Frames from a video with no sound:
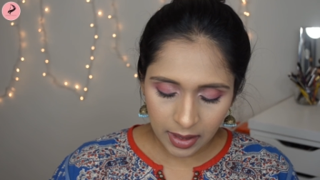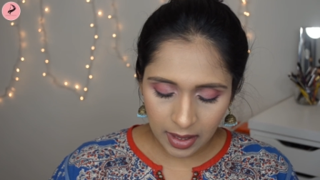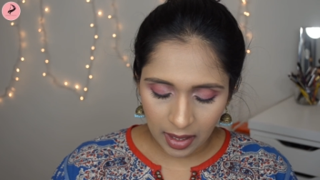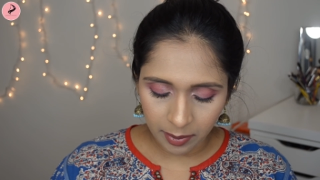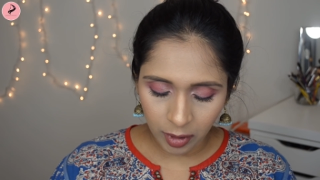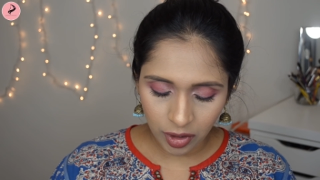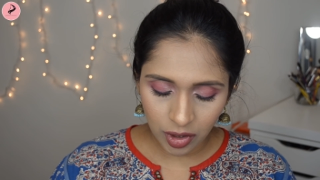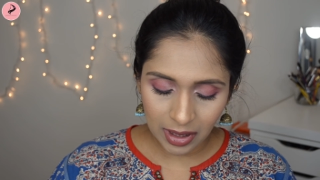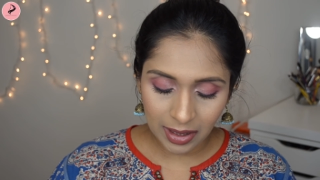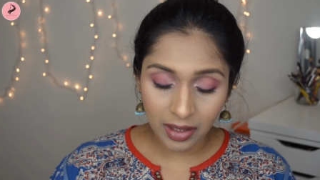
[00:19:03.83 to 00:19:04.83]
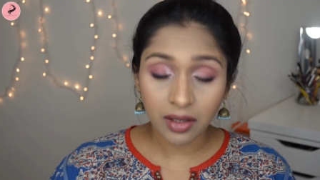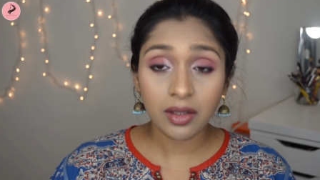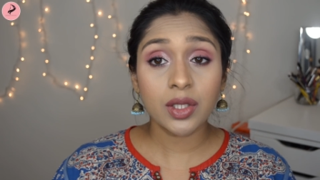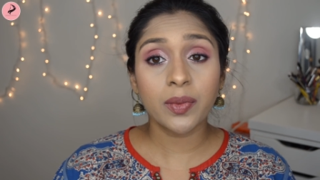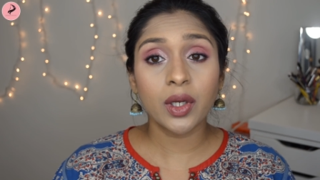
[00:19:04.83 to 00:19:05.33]
Yeah, I'm going to declutter
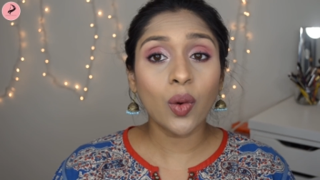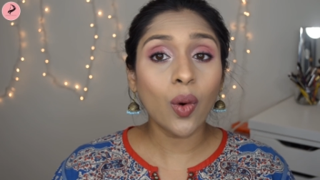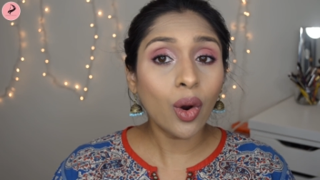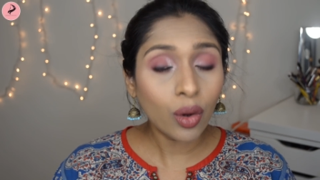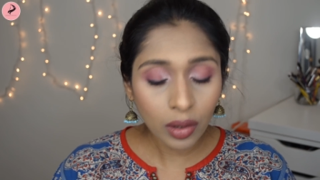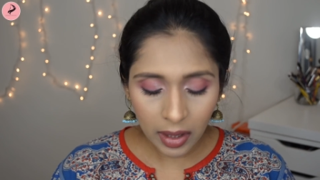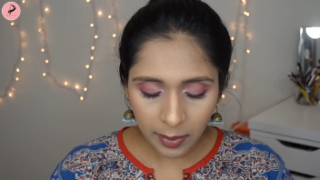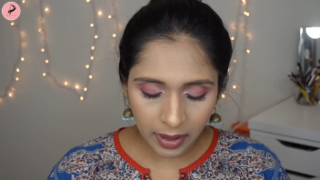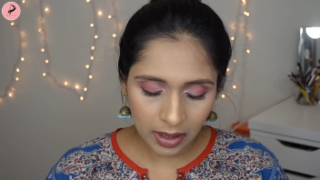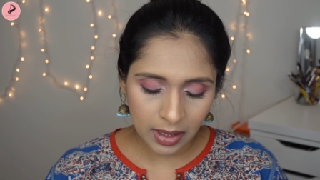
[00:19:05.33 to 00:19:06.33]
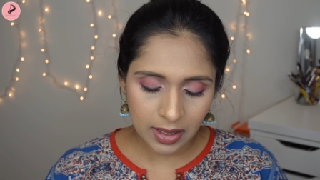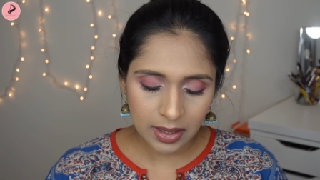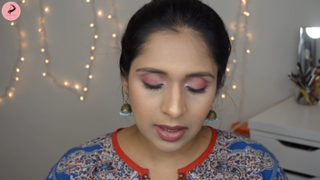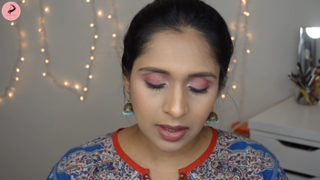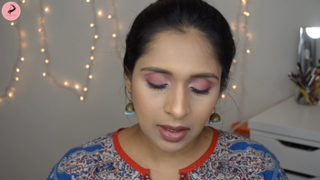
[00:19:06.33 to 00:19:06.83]
this one only because
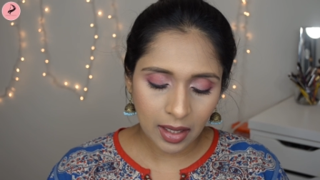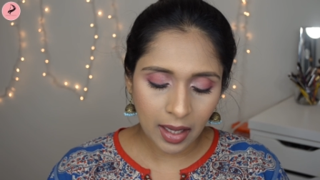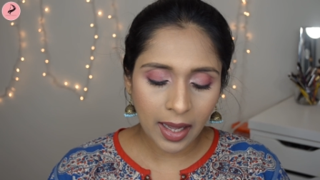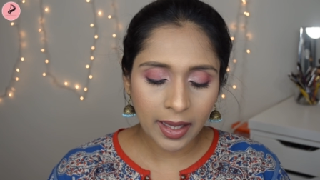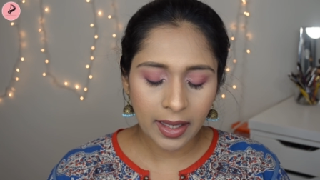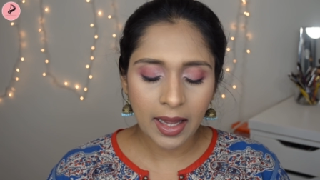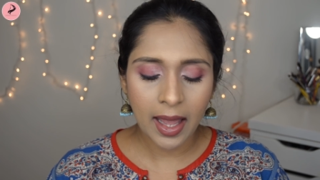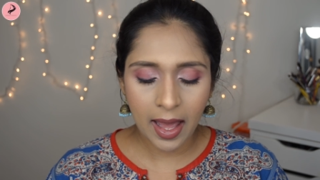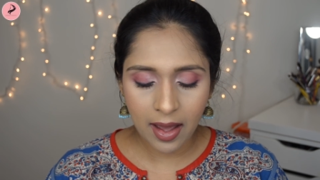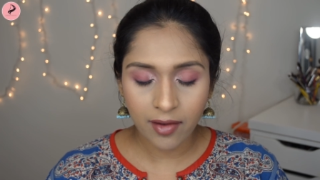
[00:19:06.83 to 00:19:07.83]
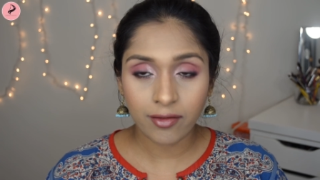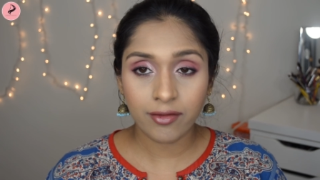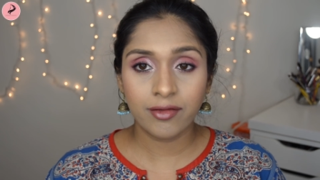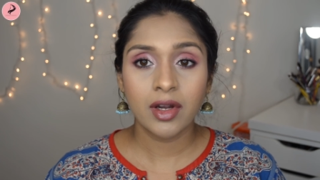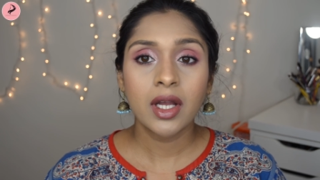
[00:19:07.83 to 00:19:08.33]
I have
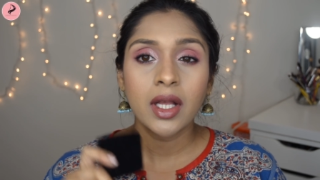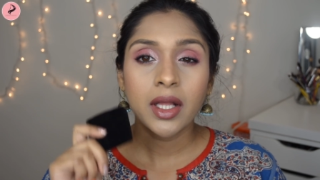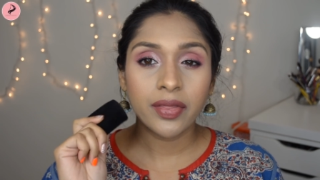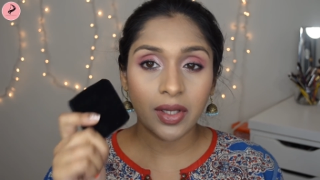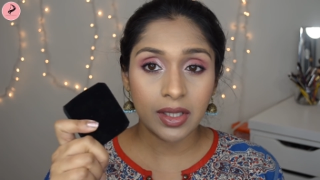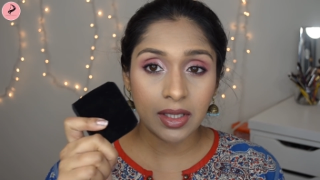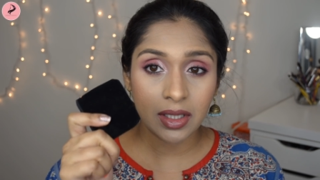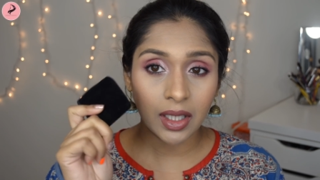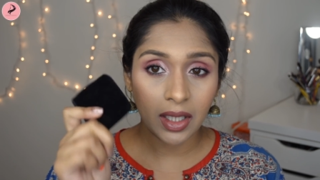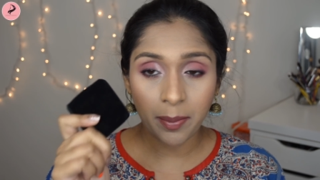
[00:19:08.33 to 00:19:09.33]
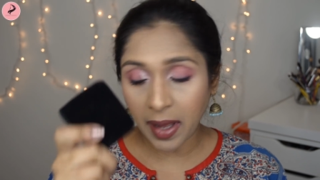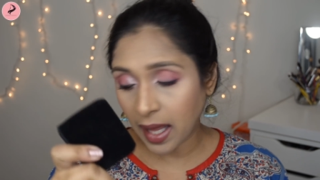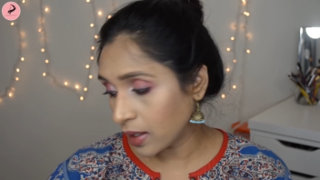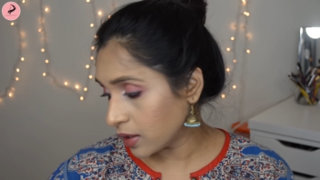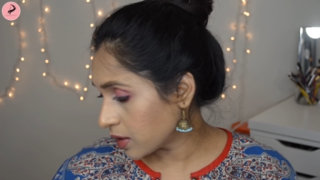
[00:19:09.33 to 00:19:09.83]
this in a
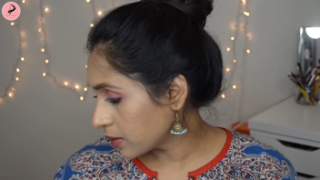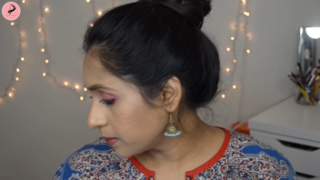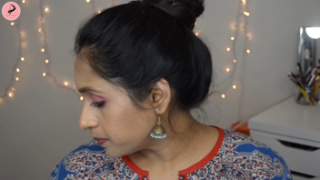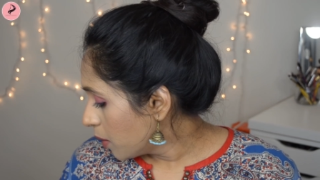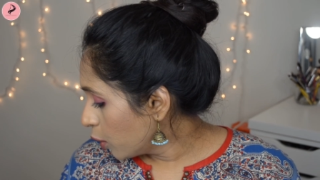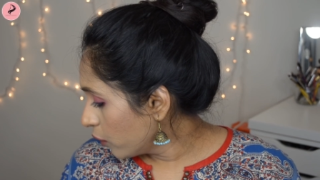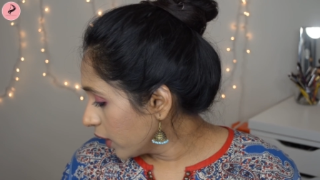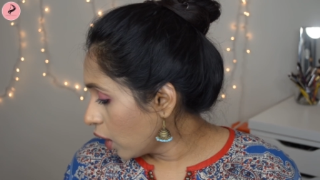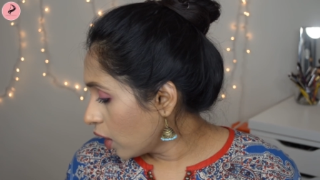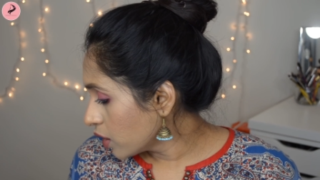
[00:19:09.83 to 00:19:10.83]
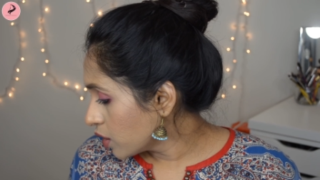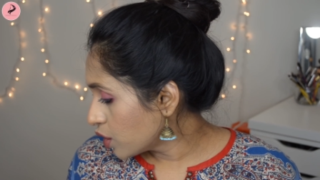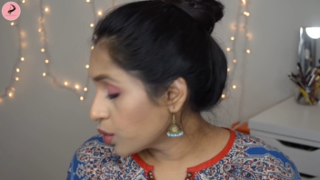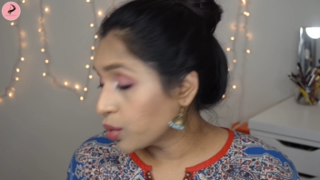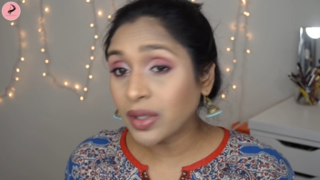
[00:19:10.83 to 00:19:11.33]
palette. Moving on
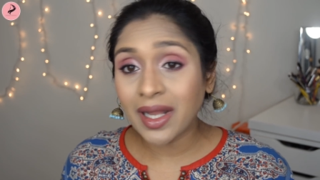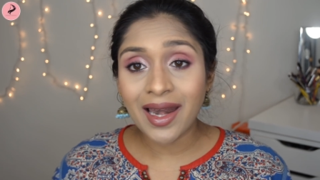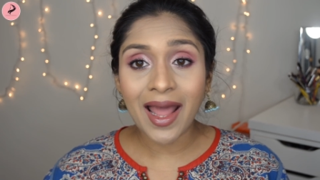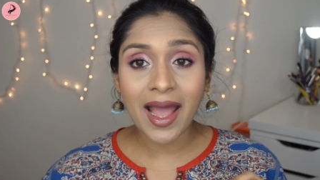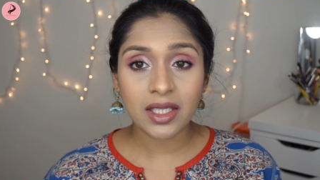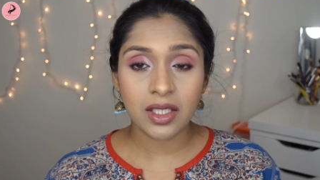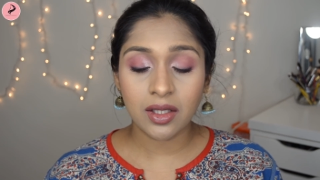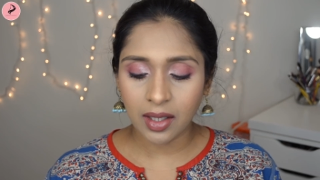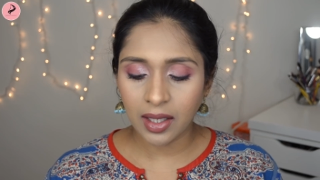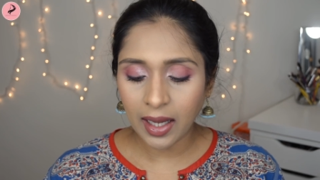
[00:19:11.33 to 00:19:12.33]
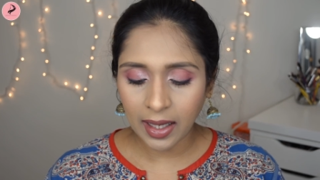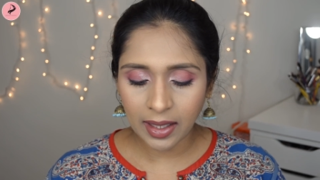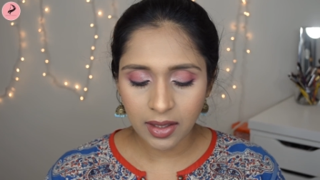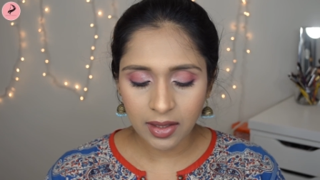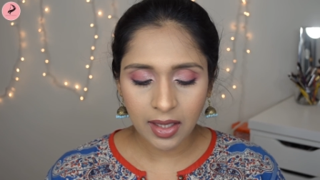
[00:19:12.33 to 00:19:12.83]
to the last 3
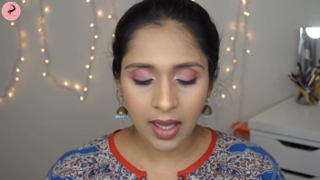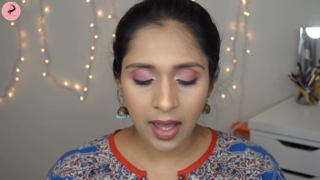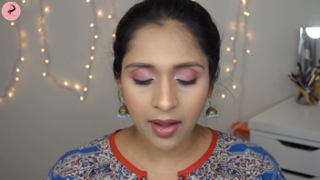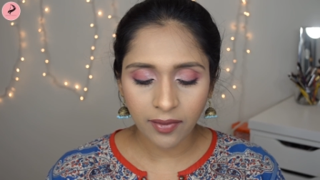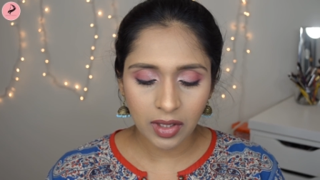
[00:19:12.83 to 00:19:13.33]
highlighters I have.